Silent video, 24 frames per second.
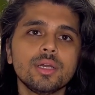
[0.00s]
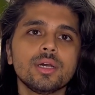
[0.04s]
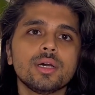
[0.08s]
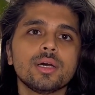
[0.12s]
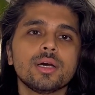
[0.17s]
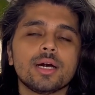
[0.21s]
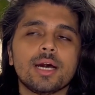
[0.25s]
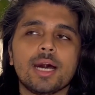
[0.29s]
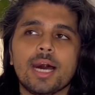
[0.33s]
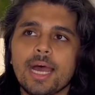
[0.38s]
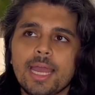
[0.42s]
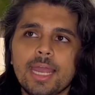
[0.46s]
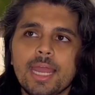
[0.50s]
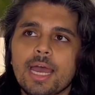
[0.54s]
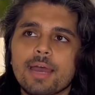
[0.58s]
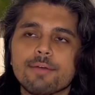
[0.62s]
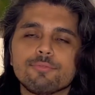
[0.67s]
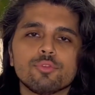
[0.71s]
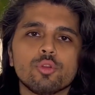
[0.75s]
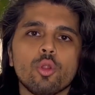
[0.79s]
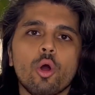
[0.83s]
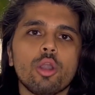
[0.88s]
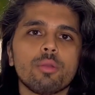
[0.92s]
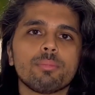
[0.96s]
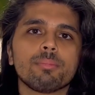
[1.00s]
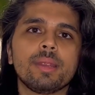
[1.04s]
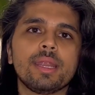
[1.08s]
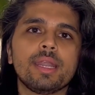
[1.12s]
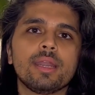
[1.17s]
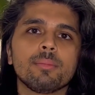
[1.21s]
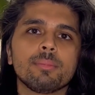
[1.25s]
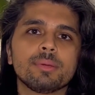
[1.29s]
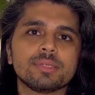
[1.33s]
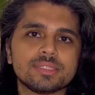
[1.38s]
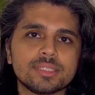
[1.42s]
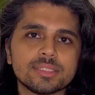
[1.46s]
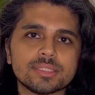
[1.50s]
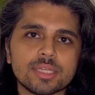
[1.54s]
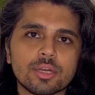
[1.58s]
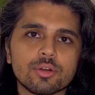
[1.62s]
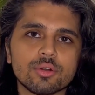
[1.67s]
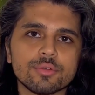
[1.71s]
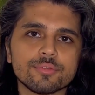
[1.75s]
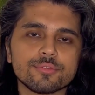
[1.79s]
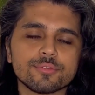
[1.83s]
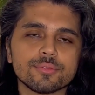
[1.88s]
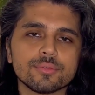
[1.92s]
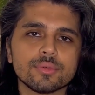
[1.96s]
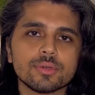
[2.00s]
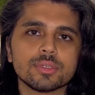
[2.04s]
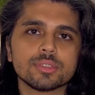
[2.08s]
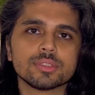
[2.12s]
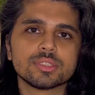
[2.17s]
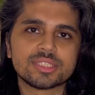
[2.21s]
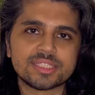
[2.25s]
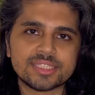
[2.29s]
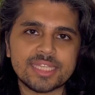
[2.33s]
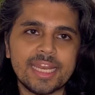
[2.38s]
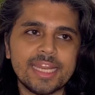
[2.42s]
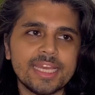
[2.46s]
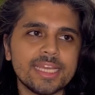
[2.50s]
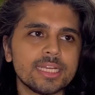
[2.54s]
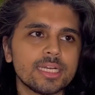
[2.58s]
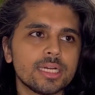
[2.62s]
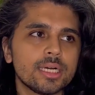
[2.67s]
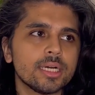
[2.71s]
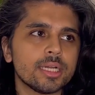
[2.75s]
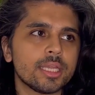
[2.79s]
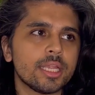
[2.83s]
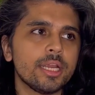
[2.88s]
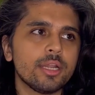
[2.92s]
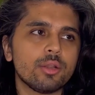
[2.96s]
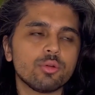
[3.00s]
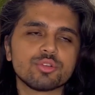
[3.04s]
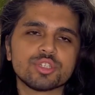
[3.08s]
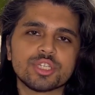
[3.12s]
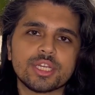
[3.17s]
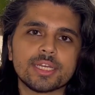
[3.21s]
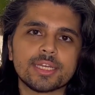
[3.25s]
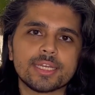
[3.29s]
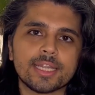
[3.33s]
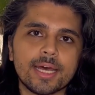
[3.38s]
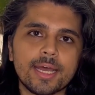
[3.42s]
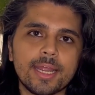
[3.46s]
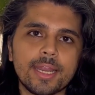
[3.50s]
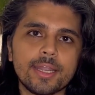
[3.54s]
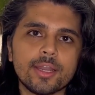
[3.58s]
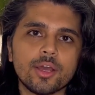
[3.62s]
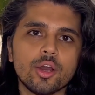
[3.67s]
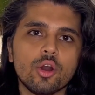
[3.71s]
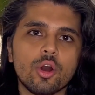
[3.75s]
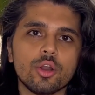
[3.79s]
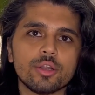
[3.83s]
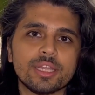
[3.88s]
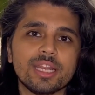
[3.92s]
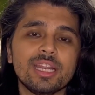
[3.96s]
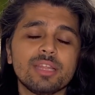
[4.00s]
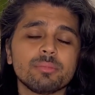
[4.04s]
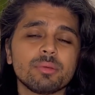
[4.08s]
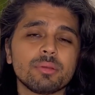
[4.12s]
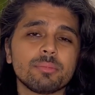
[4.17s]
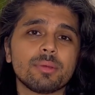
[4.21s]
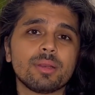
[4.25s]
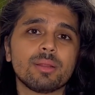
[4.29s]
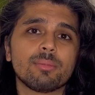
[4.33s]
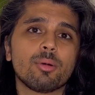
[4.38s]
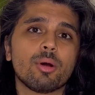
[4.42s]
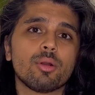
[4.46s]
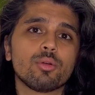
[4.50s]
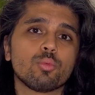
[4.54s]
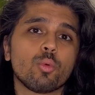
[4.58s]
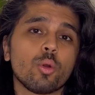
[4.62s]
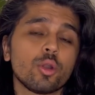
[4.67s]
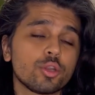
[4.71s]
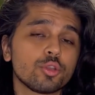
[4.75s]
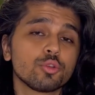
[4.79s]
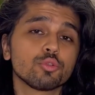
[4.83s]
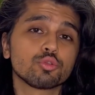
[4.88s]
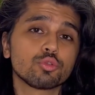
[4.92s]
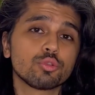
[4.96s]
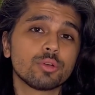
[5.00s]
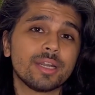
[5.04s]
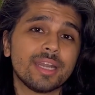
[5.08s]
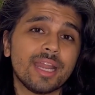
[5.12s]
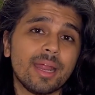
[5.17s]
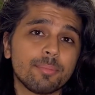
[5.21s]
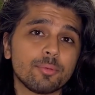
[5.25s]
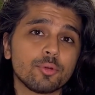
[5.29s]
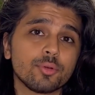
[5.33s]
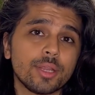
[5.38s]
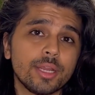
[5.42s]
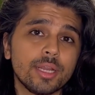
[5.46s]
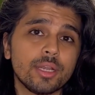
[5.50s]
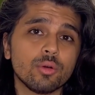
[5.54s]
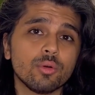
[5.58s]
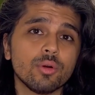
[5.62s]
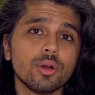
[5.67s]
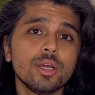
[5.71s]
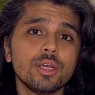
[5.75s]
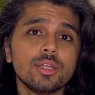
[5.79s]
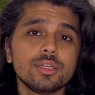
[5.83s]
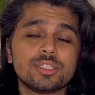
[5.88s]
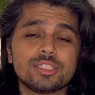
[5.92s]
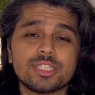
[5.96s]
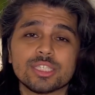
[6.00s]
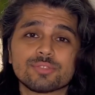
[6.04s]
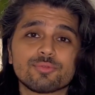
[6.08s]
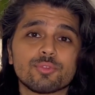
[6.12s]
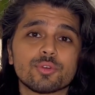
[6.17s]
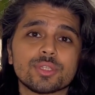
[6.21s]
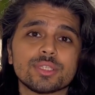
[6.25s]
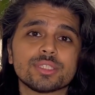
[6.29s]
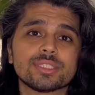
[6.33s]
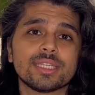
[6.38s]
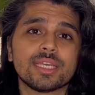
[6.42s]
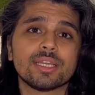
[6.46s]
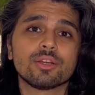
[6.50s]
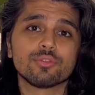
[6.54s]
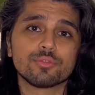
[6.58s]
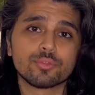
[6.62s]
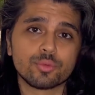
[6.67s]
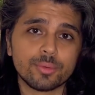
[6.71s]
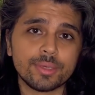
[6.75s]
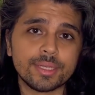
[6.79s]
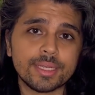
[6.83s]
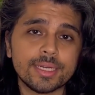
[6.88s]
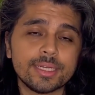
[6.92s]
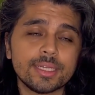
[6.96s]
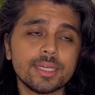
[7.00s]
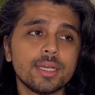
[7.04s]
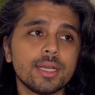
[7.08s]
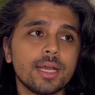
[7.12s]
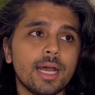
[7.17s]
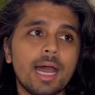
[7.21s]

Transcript: I have not made a business out of selling a ketogenic diet or telling people about what you should adapt to keto just for the sake of doing it.